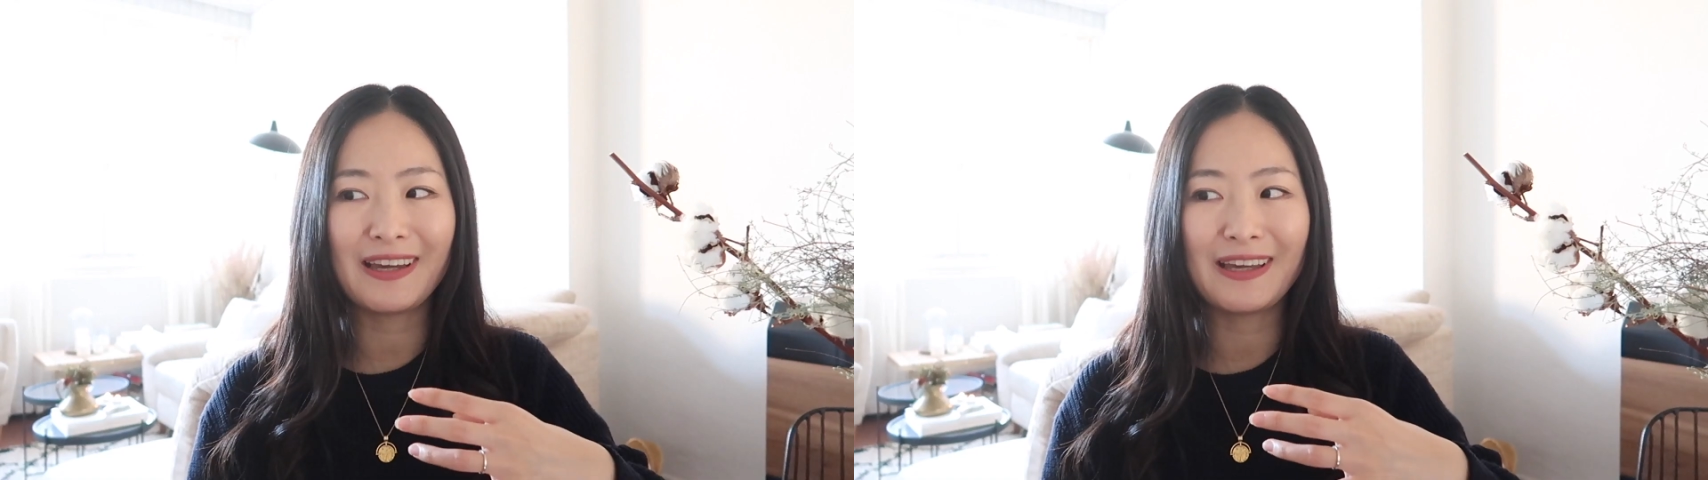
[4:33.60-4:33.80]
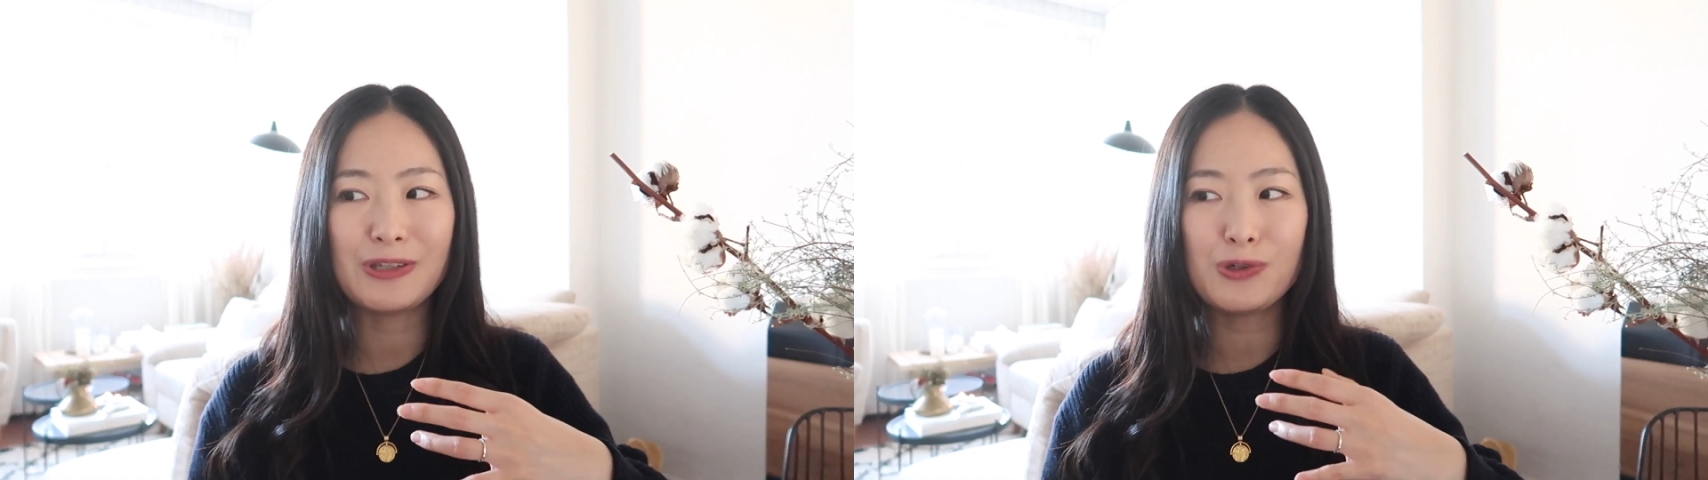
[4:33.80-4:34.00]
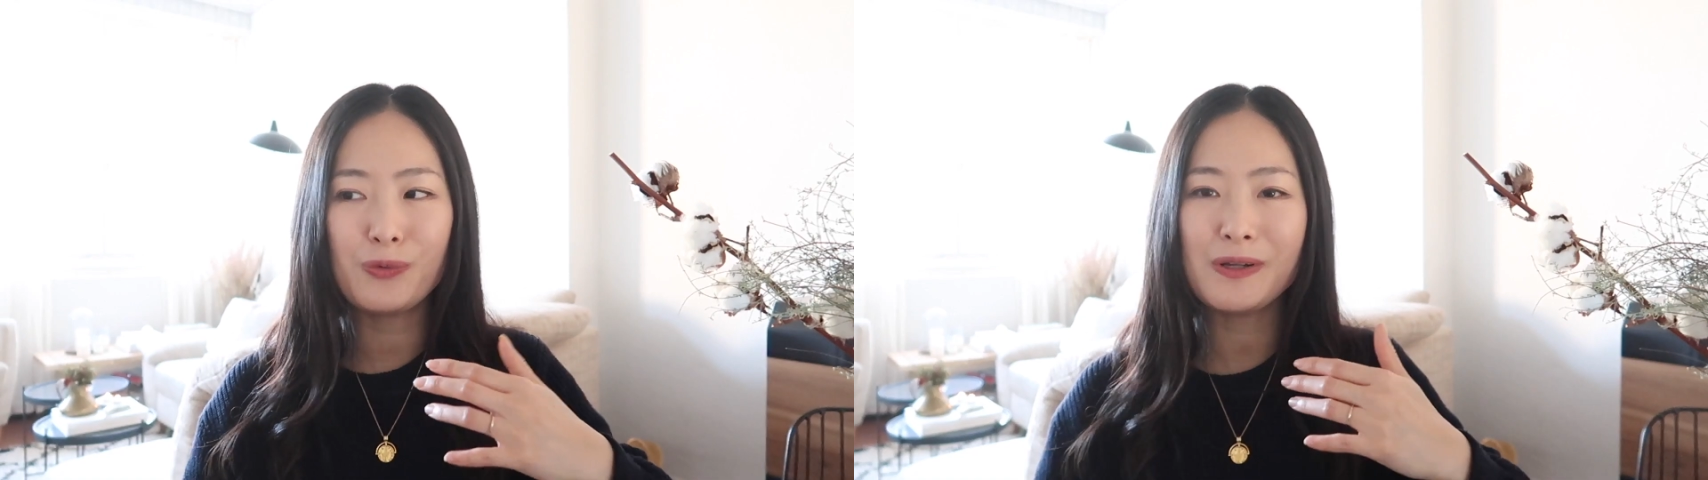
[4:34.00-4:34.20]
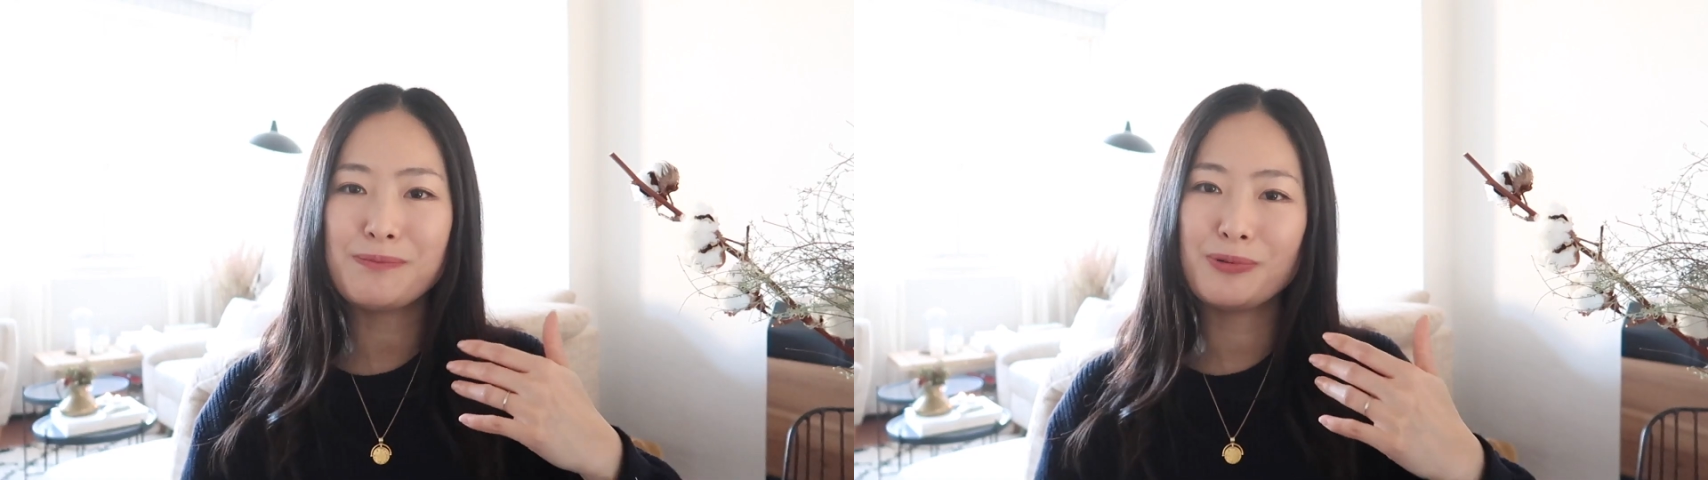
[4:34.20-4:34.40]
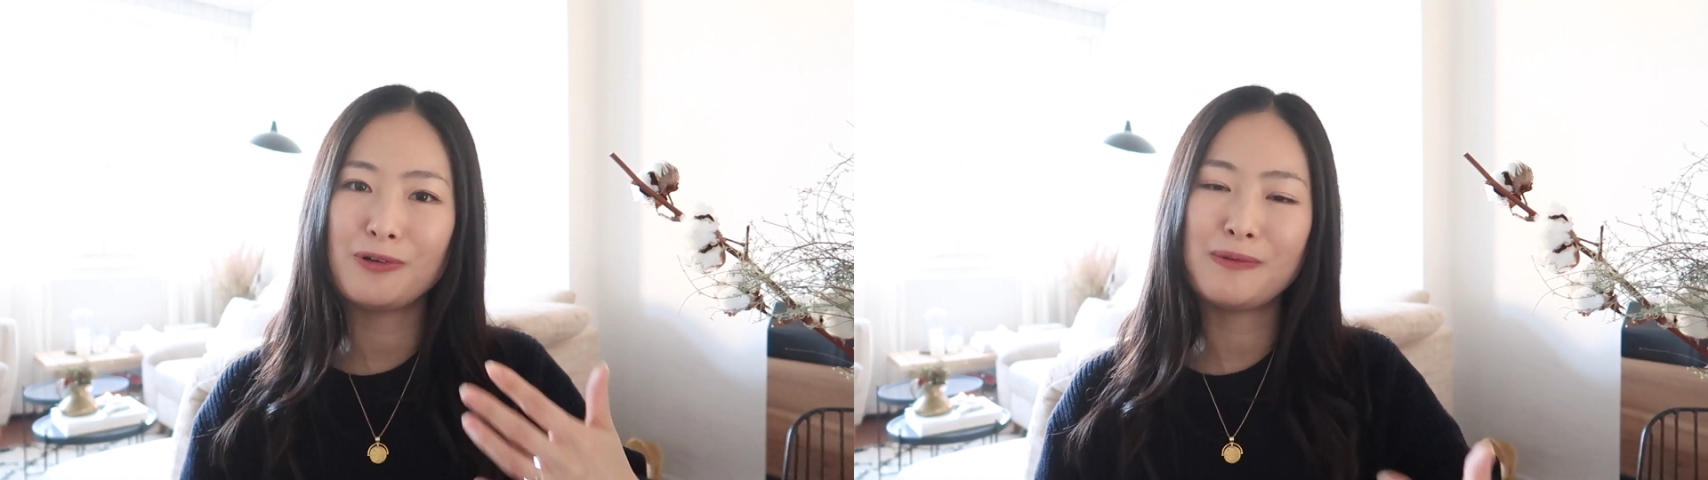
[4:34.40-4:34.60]
and you will
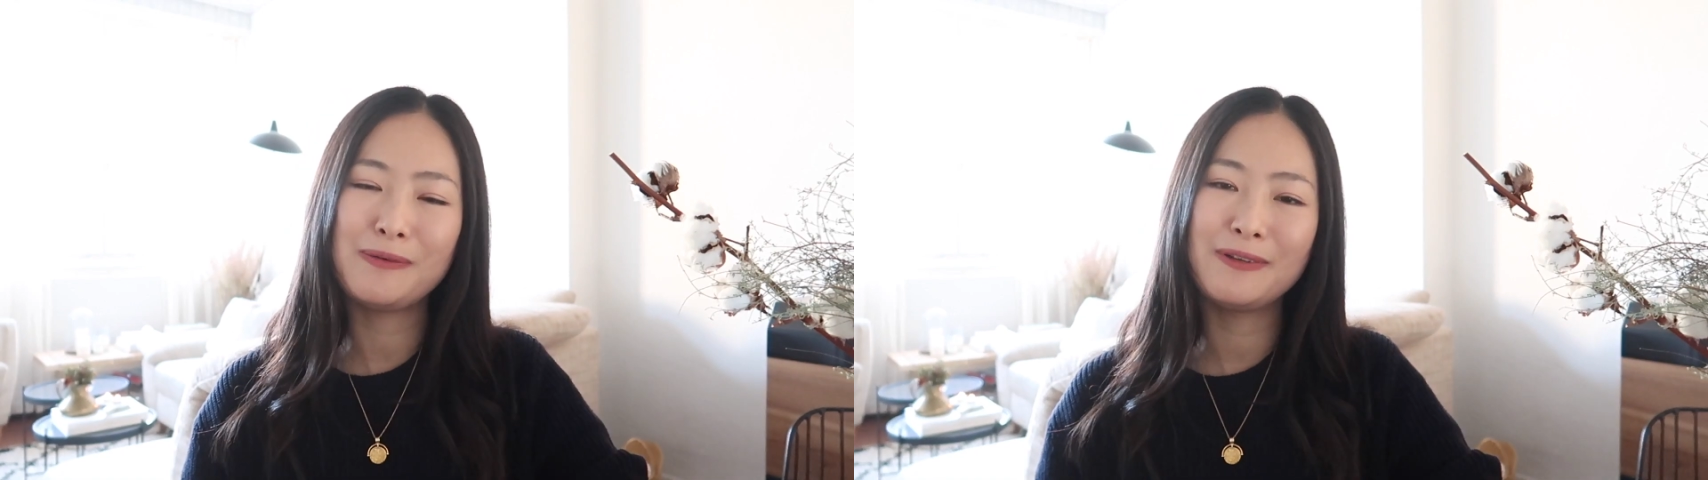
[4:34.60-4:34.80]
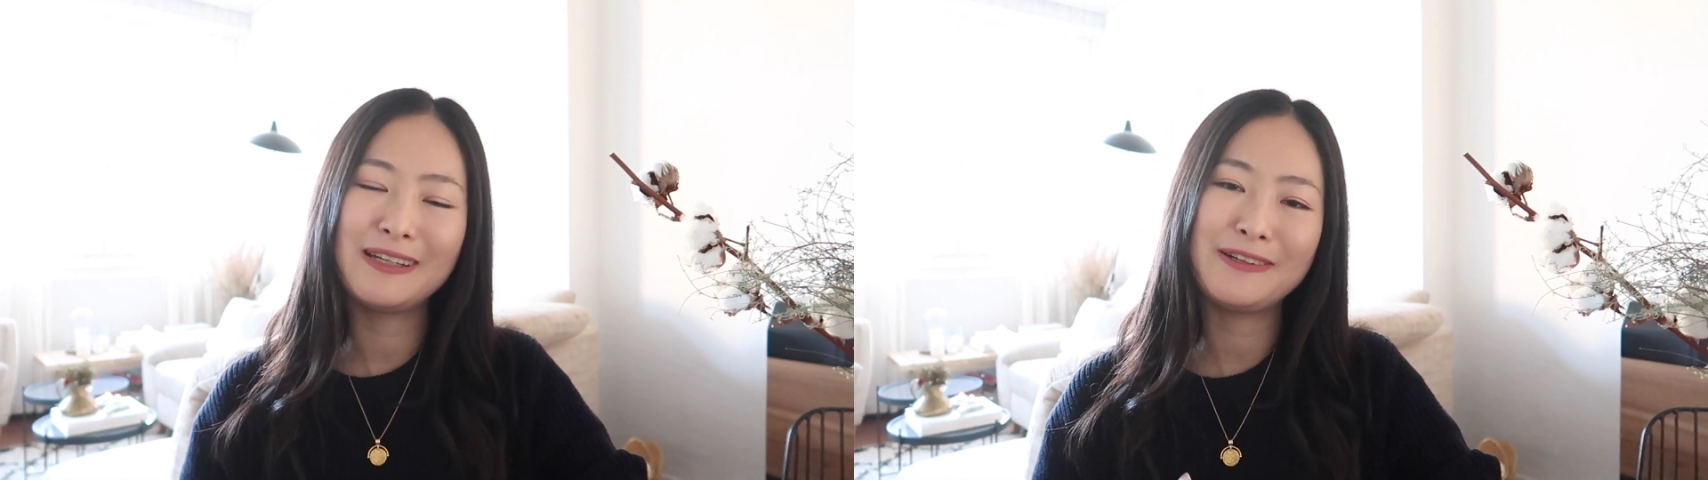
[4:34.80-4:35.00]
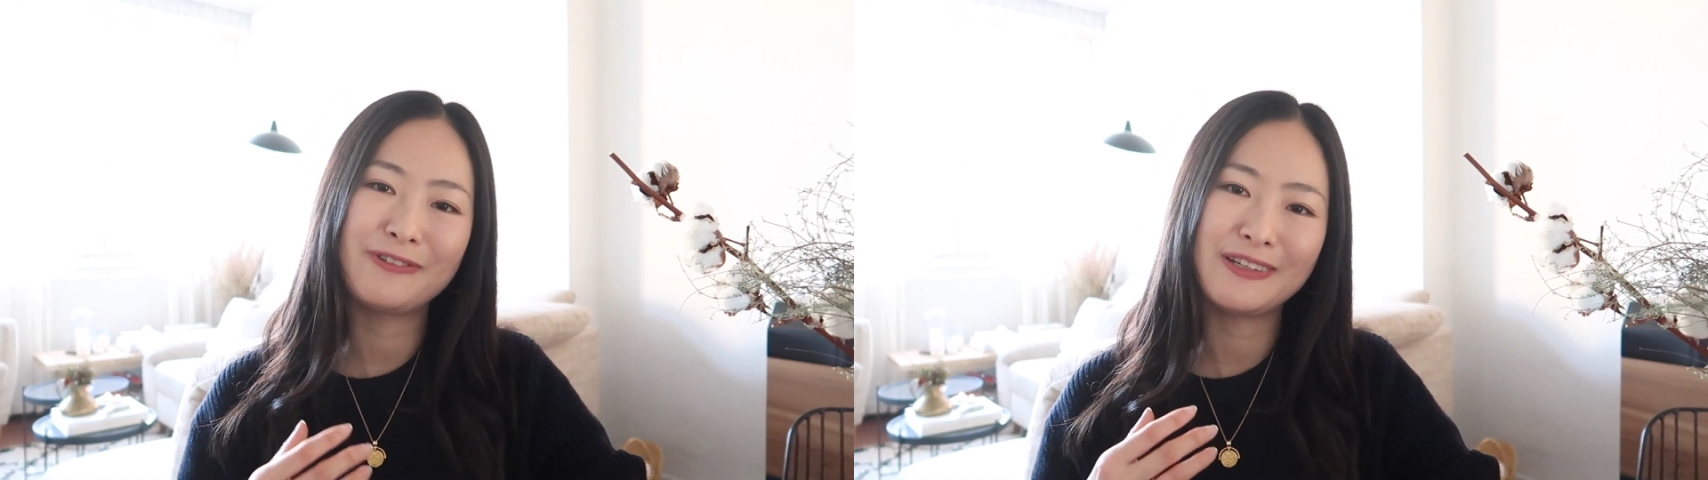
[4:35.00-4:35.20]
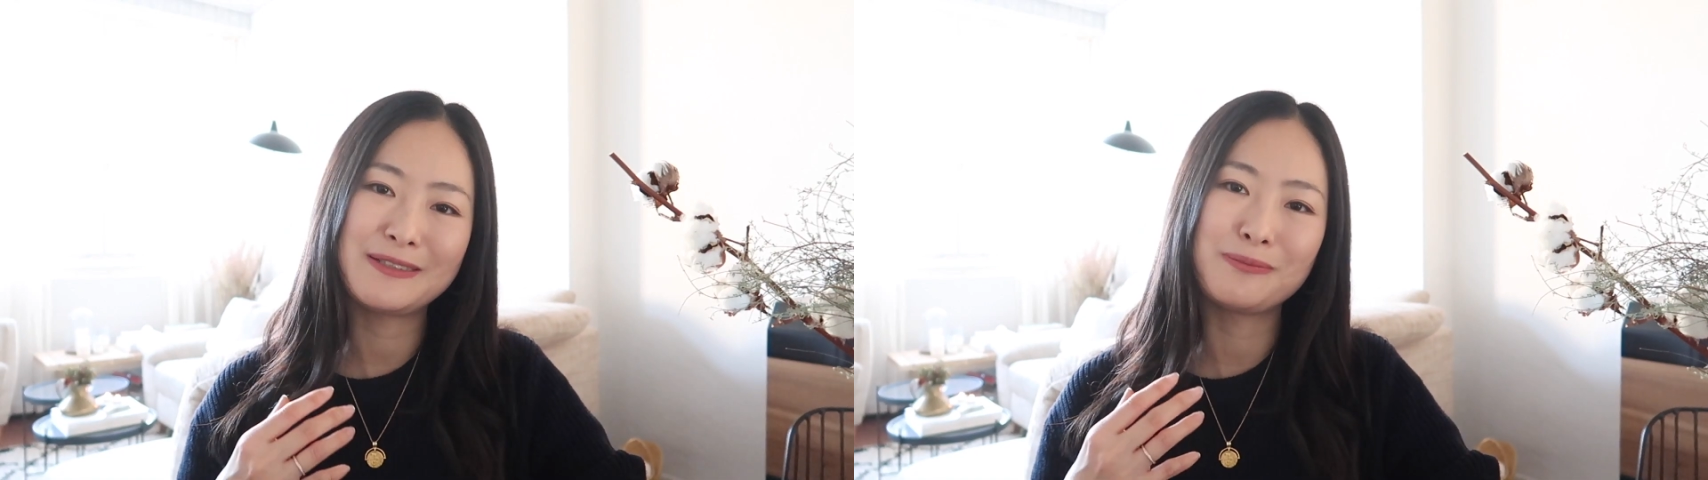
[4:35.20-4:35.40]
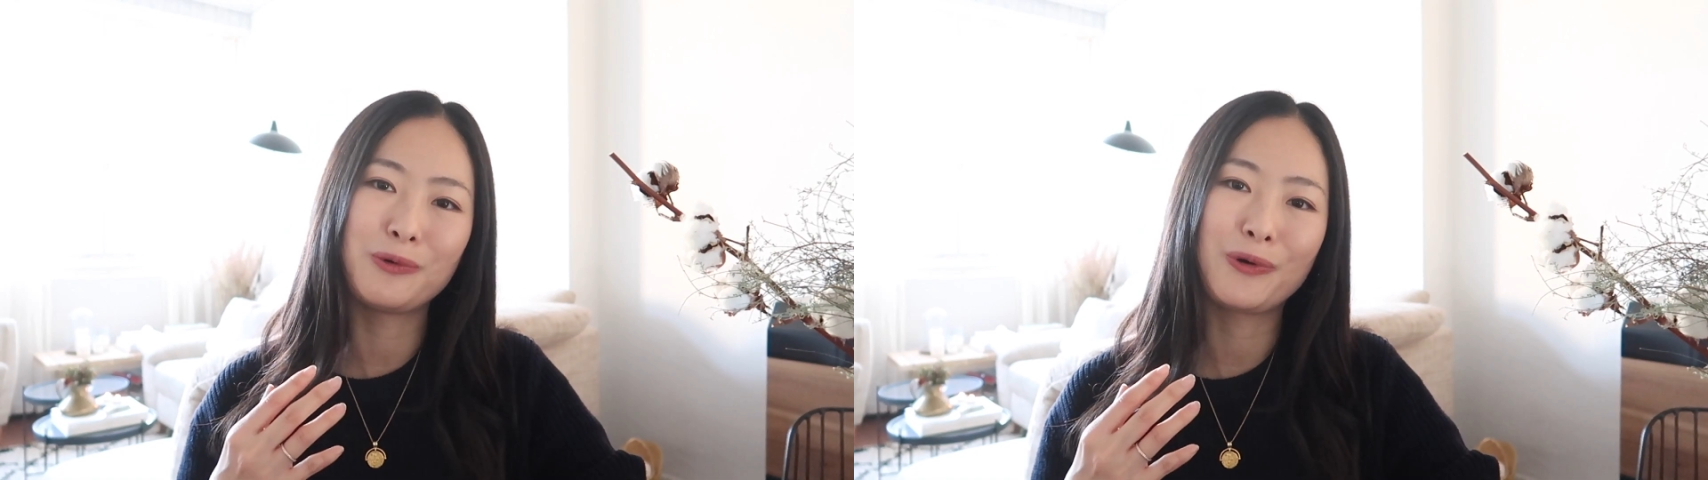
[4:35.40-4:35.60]
probably
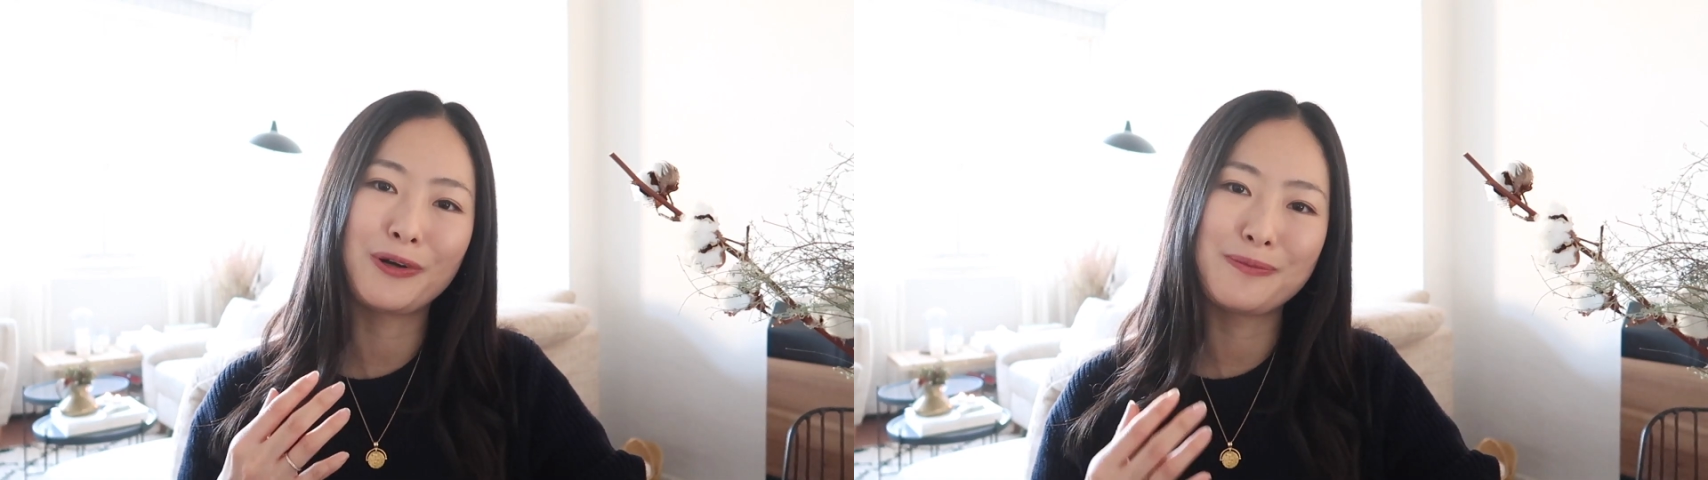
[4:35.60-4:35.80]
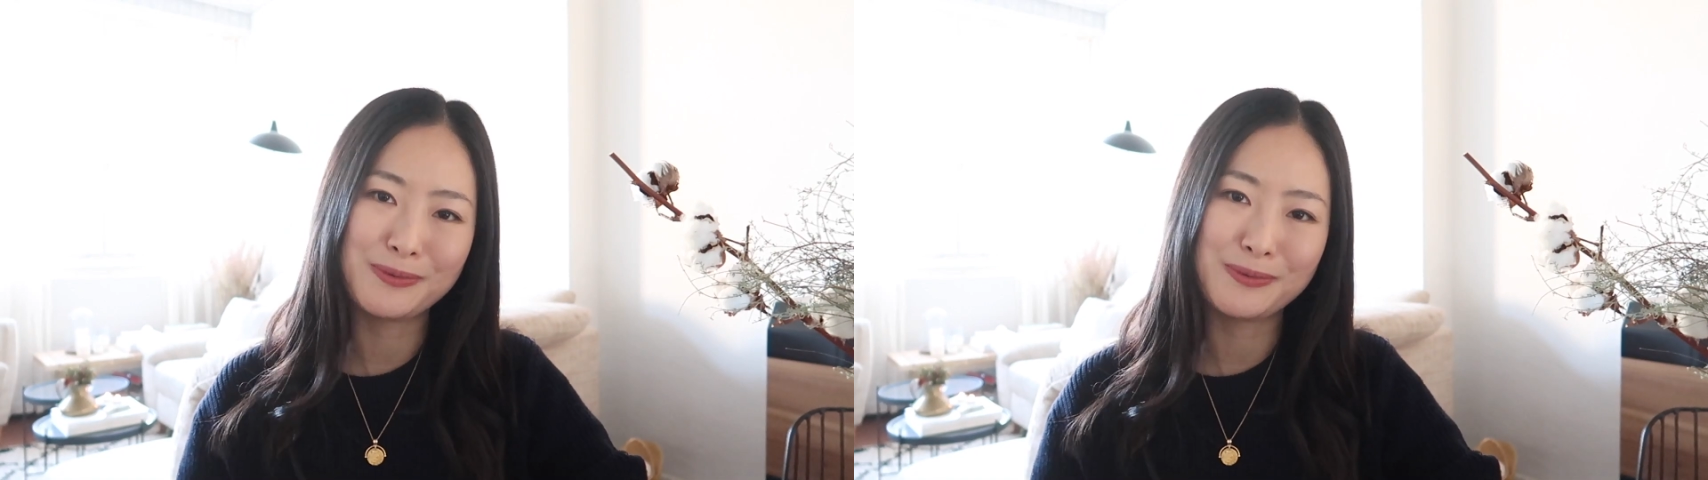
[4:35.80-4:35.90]
read more